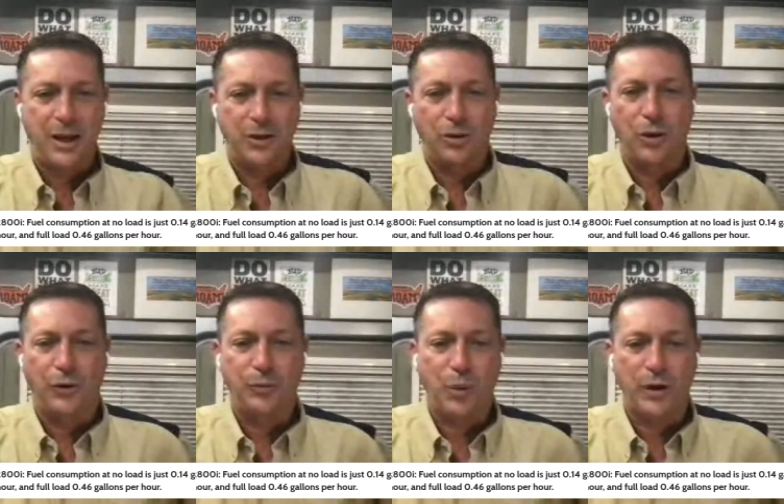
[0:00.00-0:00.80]
at no
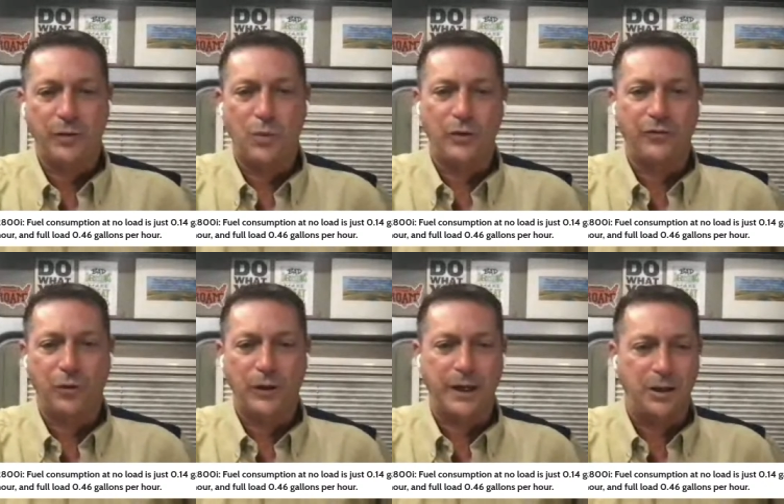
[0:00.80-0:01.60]
load it's zero point one
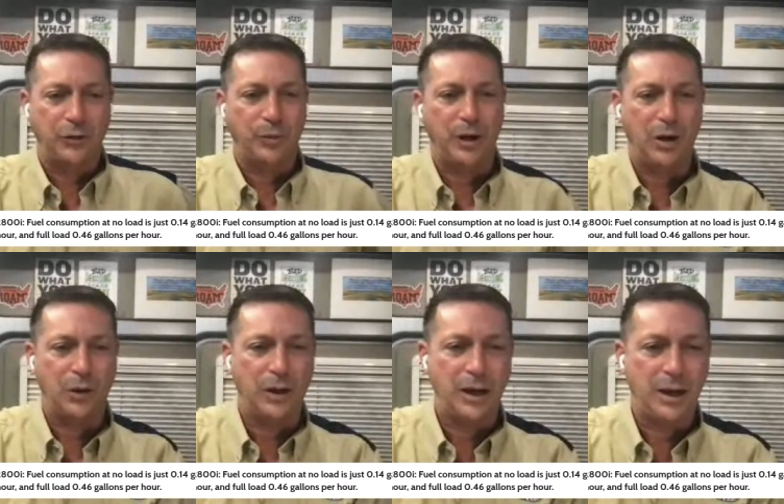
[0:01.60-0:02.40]
four gallons per
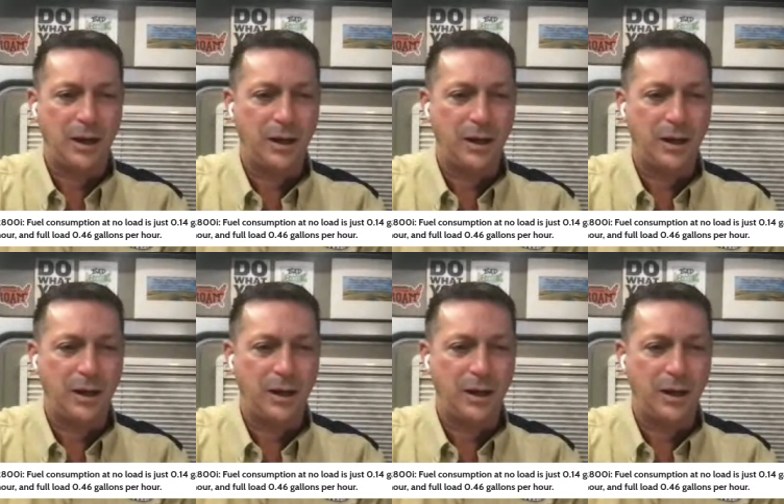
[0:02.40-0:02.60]
hour,